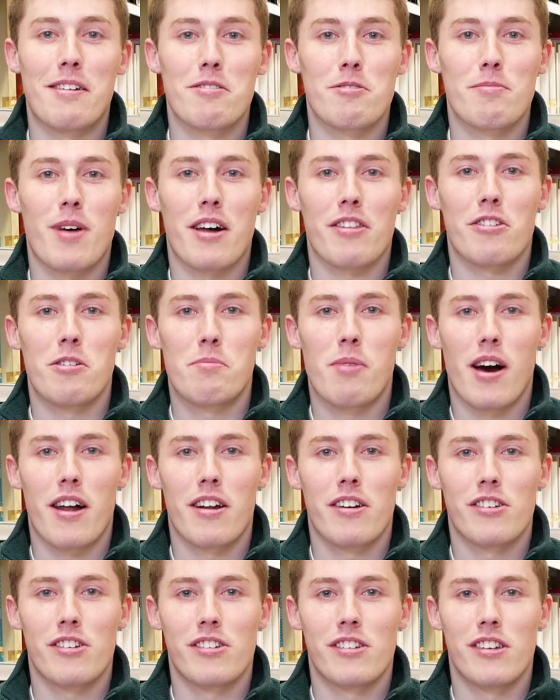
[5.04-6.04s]
name is Matthew
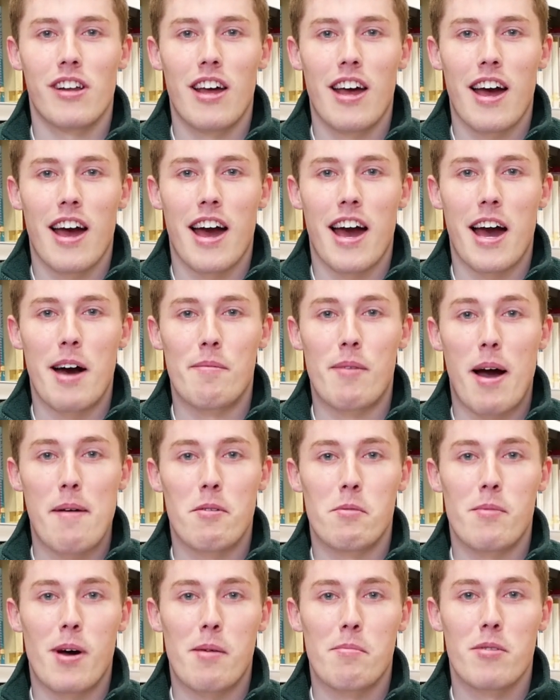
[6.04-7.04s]
Patterson. Um,
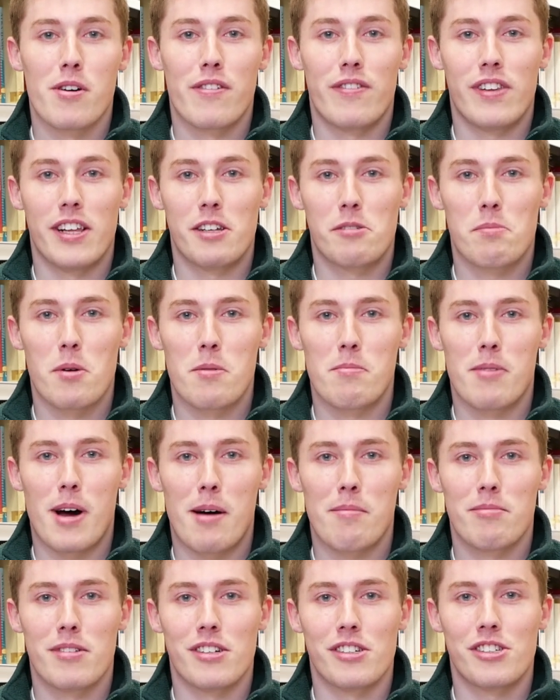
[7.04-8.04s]
I'm a member of Lisburn
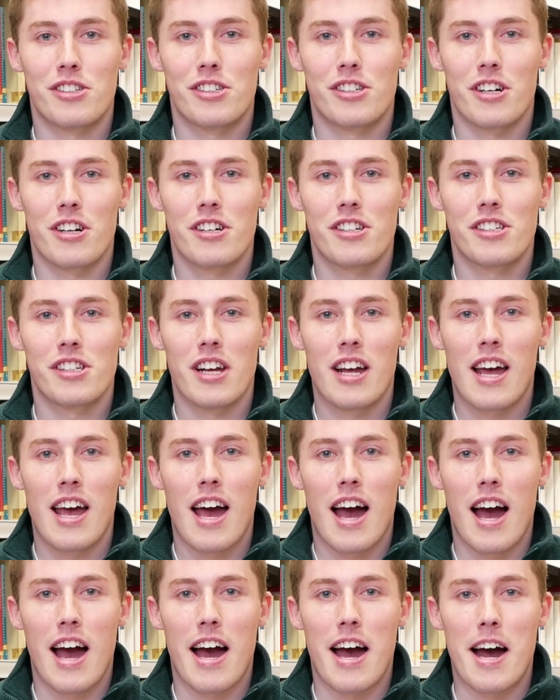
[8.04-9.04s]
Baptist Church.
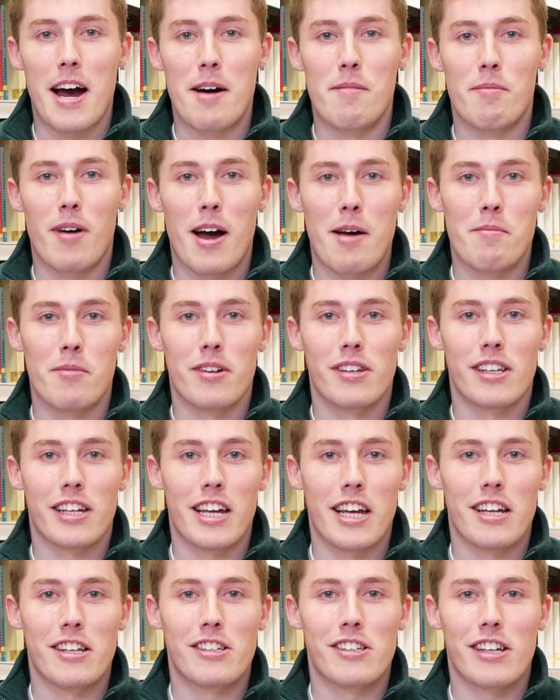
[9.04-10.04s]
Um, I'm
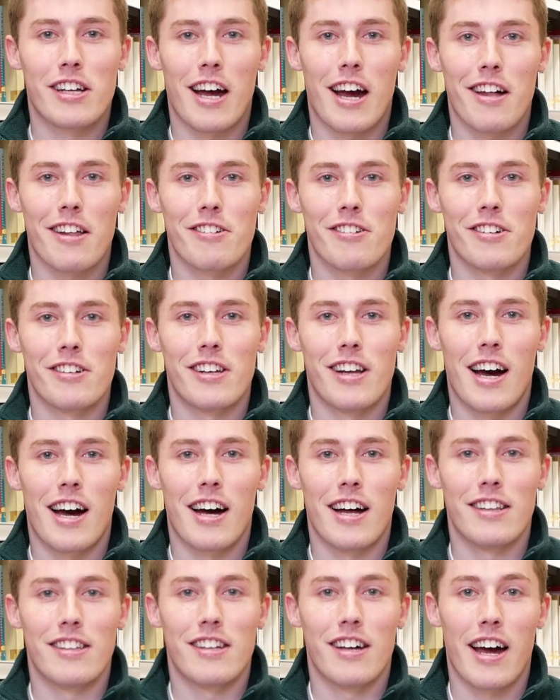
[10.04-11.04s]
engaged to Catherine,
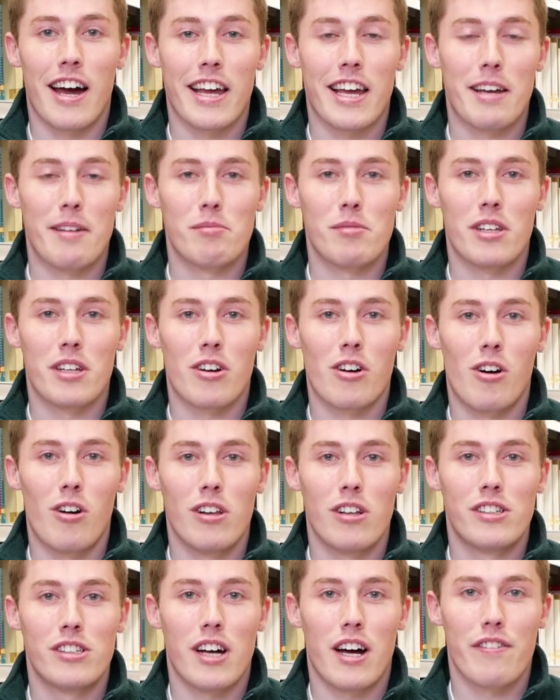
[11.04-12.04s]
and uh, I came to the
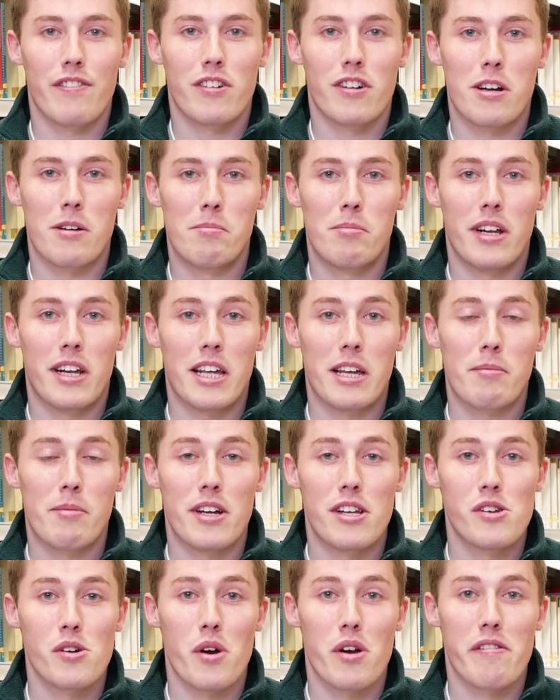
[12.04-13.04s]
college after completing
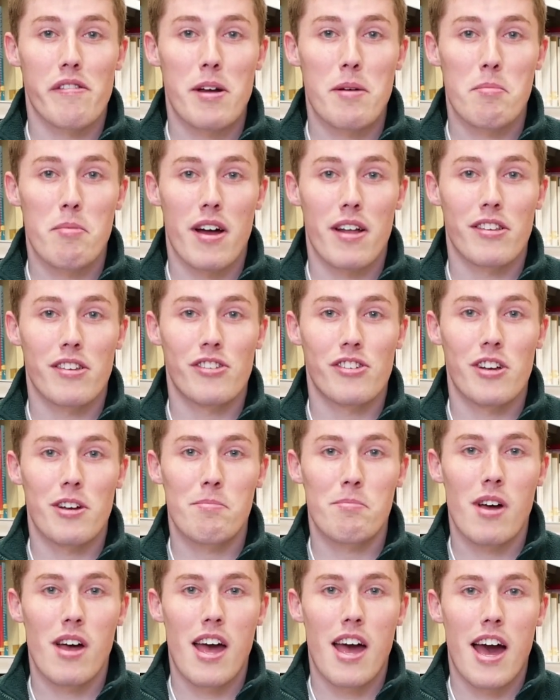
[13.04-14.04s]
my joinery
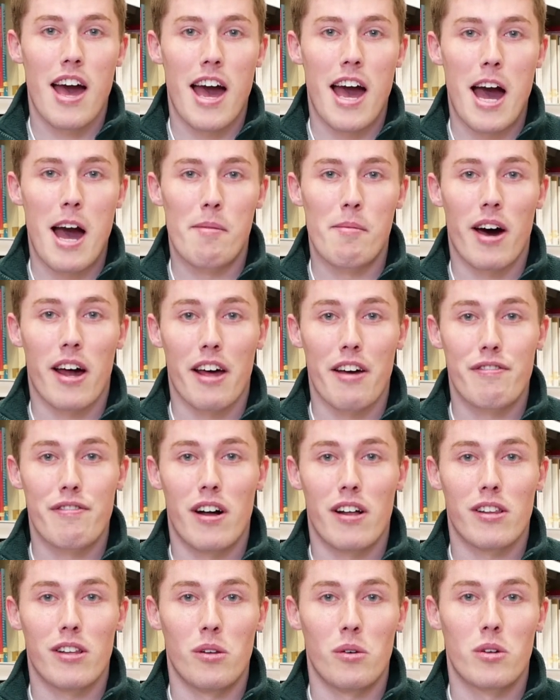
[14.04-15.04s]
apprenticeship, um, and I
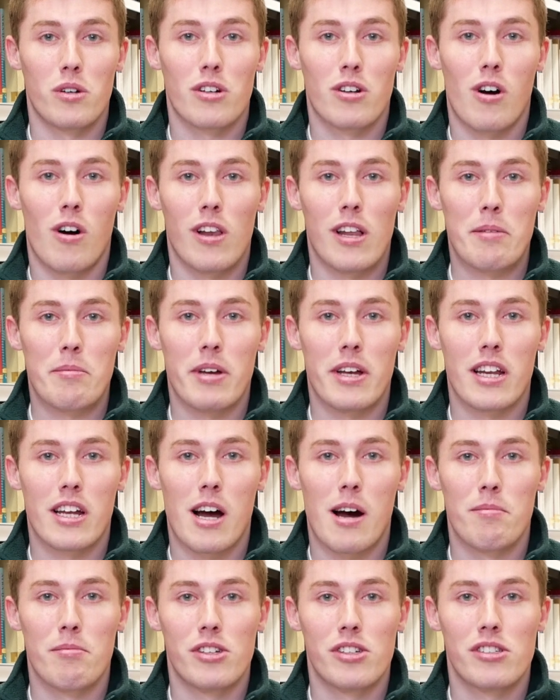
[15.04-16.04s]
felt the Lord calling me to
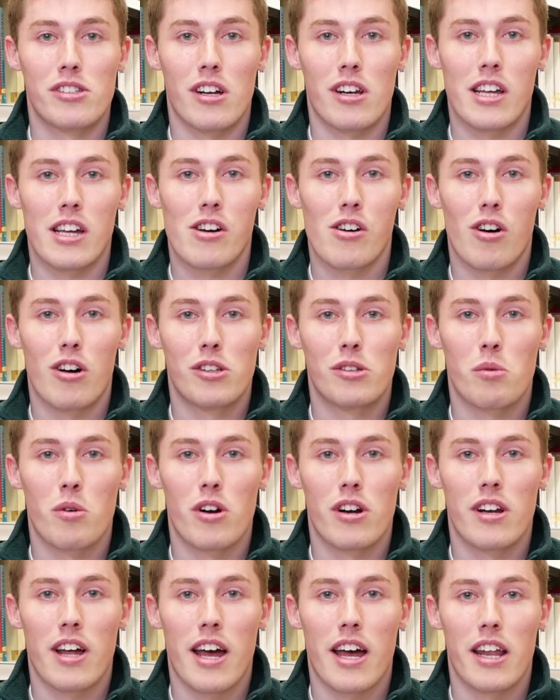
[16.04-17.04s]
come to study God's
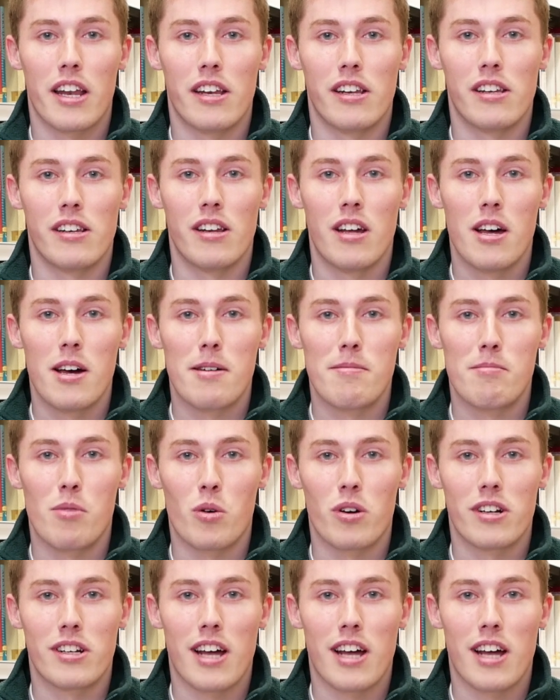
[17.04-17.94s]
Word in more